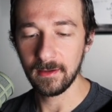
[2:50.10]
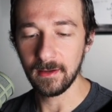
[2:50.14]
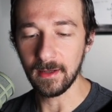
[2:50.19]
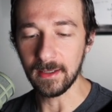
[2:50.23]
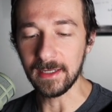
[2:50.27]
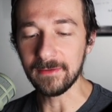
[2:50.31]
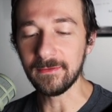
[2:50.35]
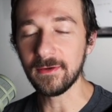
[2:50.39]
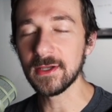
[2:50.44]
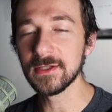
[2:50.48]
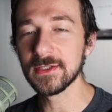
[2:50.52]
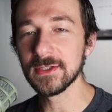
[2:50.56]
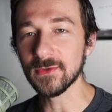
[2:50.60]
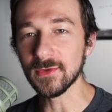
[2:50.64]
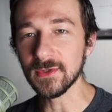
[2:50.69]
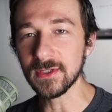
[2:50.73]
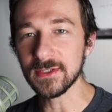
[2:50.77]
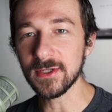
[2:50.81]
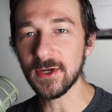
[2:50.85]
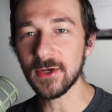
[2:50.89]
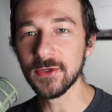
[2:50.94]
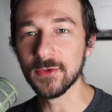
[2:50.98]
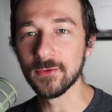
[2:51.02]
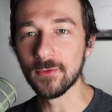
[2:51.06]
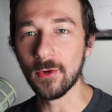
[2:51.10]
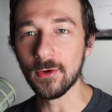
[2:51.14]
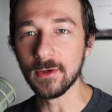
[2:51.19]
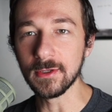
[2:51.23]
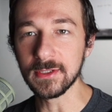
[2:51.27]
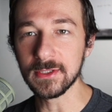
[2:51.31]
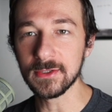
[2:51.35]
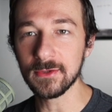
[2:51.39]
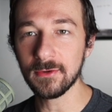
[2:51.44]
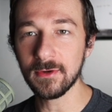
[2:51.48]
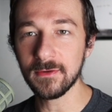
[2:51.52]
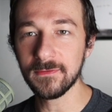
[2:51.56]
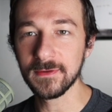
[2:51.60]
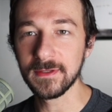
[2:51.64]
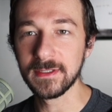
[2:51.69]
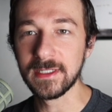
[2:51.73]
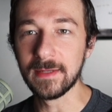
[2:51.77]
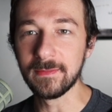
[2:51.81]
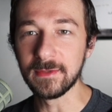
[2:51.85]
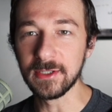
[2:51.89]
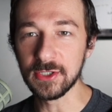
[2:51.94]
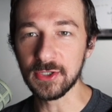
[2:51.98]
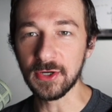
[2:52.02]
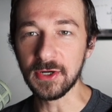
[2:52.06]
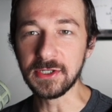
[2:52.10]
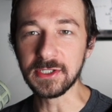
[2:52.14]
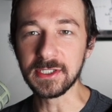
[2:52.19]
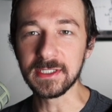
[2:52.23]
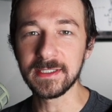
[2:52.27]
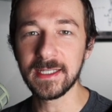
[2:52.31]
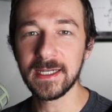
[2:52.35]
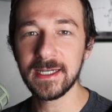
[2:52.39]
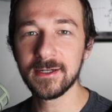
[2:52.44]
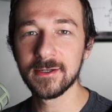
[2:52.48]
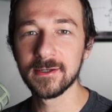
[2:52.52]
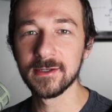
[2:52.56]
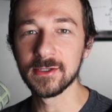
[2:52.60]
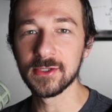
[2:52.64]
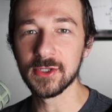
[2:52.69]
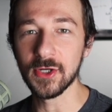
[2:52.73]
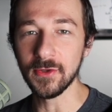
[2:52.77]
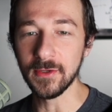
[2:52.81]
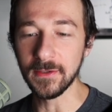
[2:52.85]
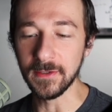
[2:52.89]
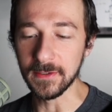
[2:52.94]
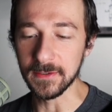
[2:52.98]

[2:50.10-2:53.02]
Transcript: And I've also installed Aurora Store for the demonstration later to show that